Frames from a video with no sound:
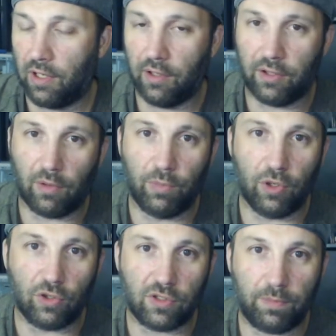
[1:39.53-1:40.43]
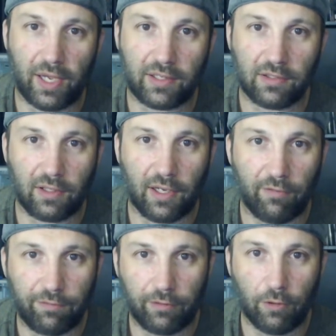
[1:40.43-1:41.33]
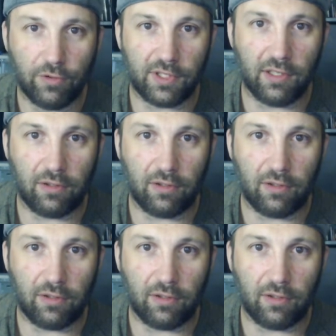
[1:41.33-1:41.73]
computer specs are kind of frozen.